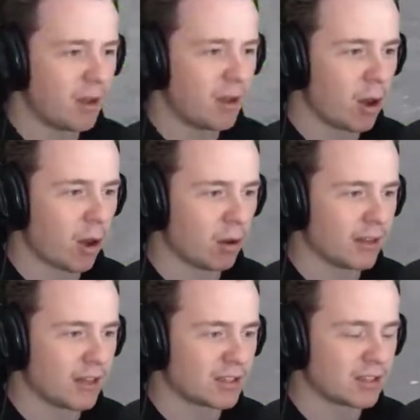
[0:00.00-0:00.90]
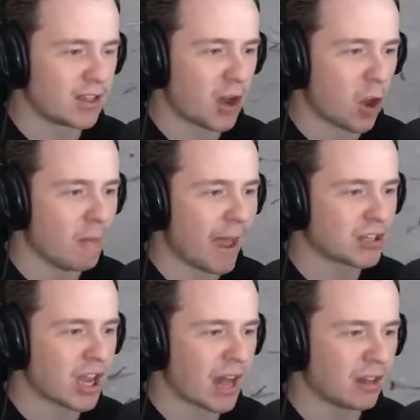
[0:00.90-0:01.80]
Not only is this the no mech
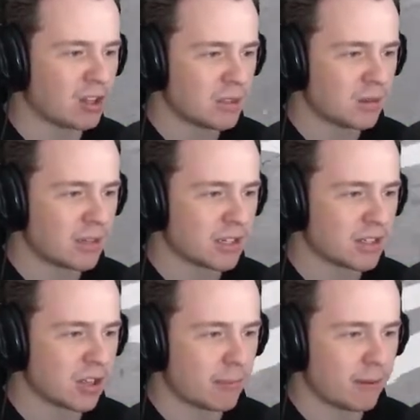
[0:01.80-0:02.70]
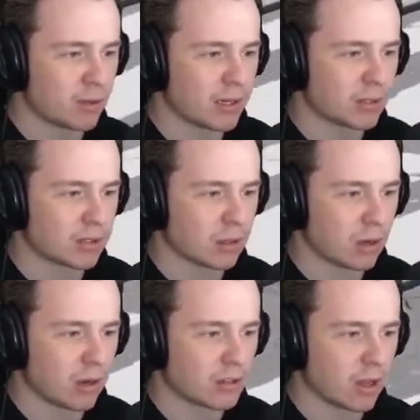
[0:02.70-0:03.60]
challenge, I'm gonna stop everyone else. Oh god,
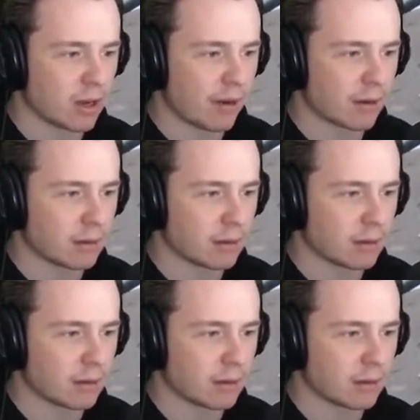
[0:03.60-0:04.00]
he's turning around.